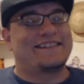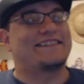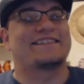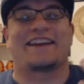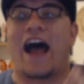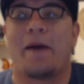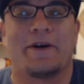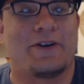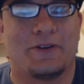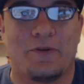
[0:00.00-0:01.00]
And it's just
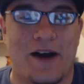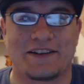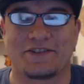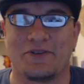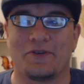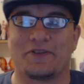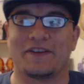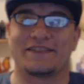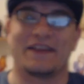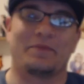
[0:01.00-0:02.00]
comical to watch the whole
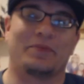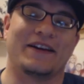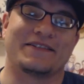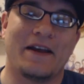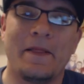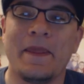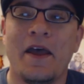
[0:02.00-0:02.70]
thing take place.